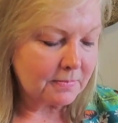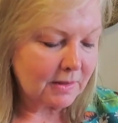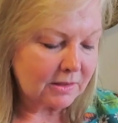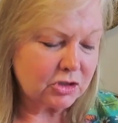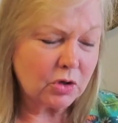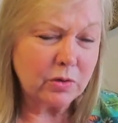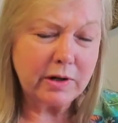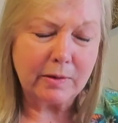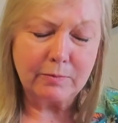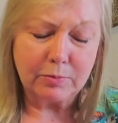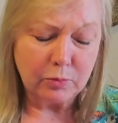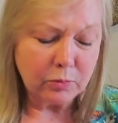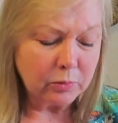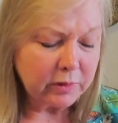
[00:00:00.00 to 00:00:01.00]
Sewed up
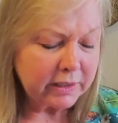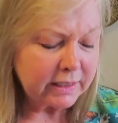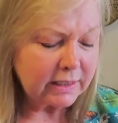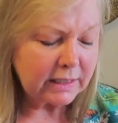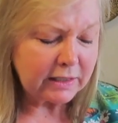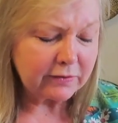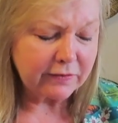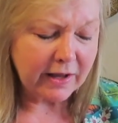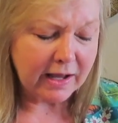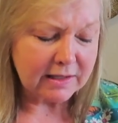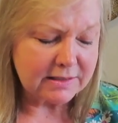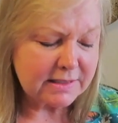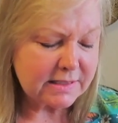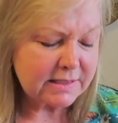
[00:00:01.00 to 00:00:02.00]
really
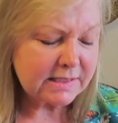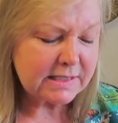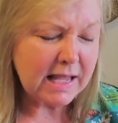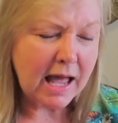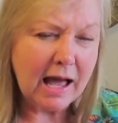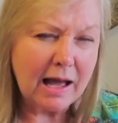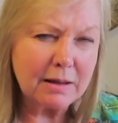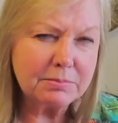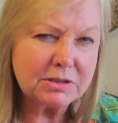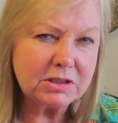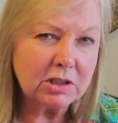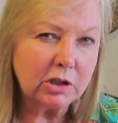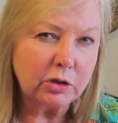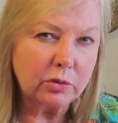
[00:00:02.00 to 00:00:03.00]
fast. This is
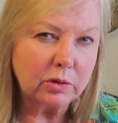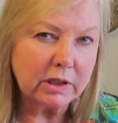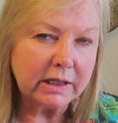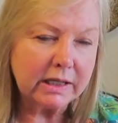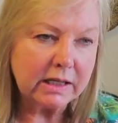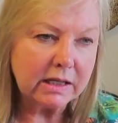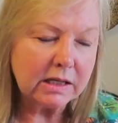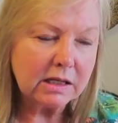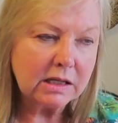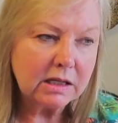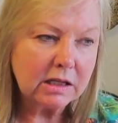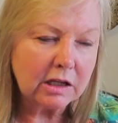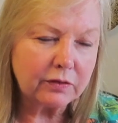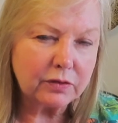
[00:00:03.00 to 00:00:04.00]
absolutely,
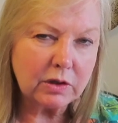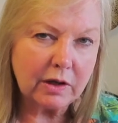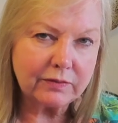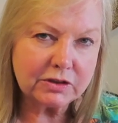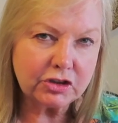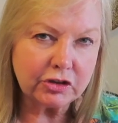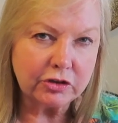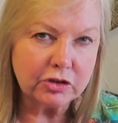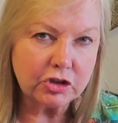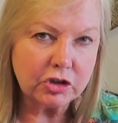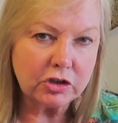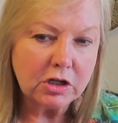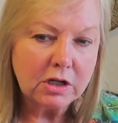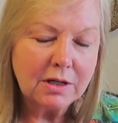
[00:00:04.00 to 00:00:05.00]
if you have a
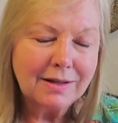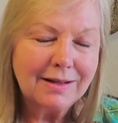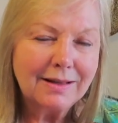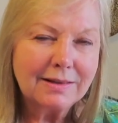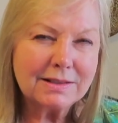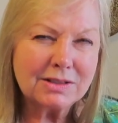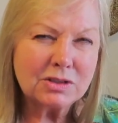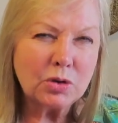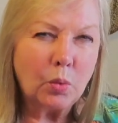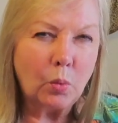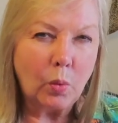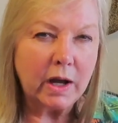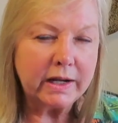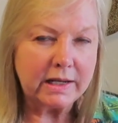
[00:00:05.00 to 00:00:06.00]
serger, this is a
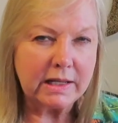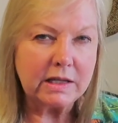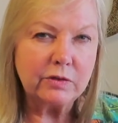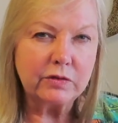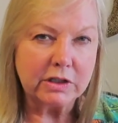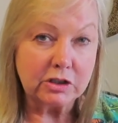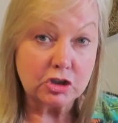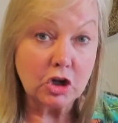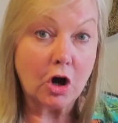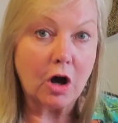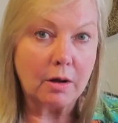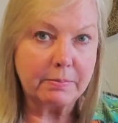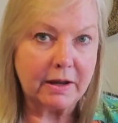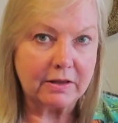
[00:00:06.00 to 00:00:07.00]
1 evening
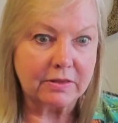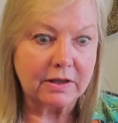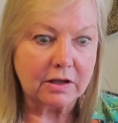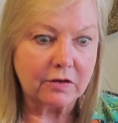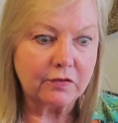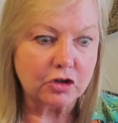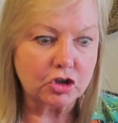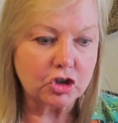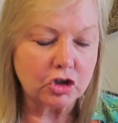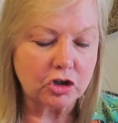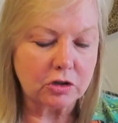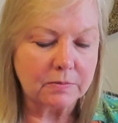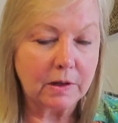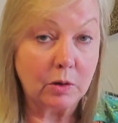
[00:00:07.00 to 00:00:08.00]
top, I think, for
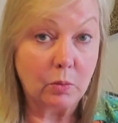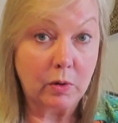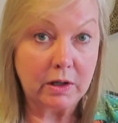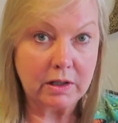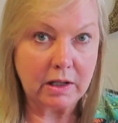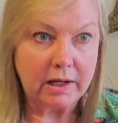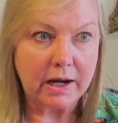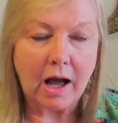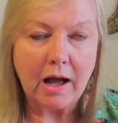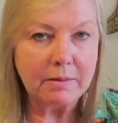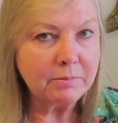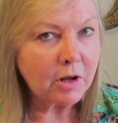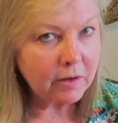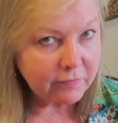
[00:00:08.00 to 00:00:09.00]
sure. And
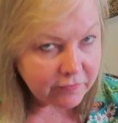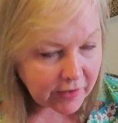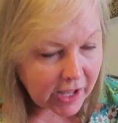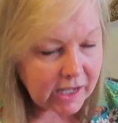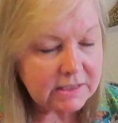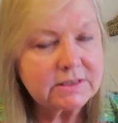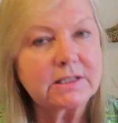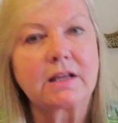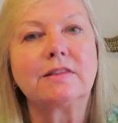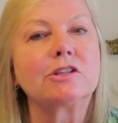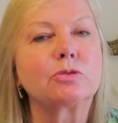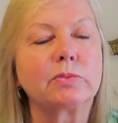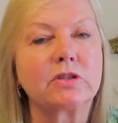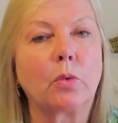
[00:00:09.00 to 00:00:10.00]
I'm not fast, and
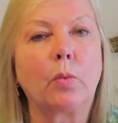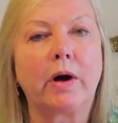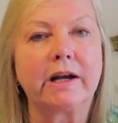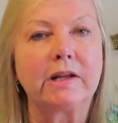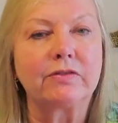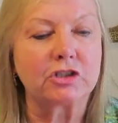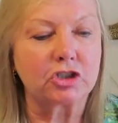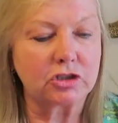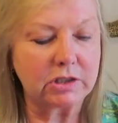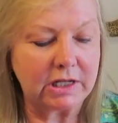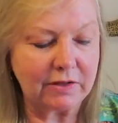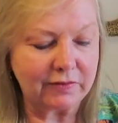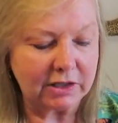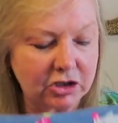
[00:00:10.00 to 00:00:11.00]
this was a 1
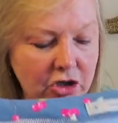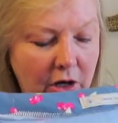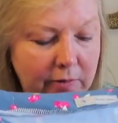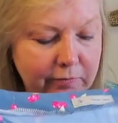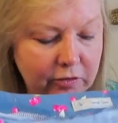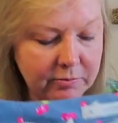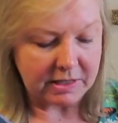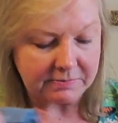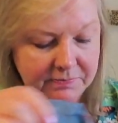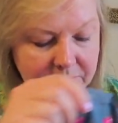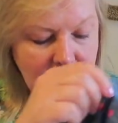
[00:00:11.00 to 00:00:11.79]
evening top for me.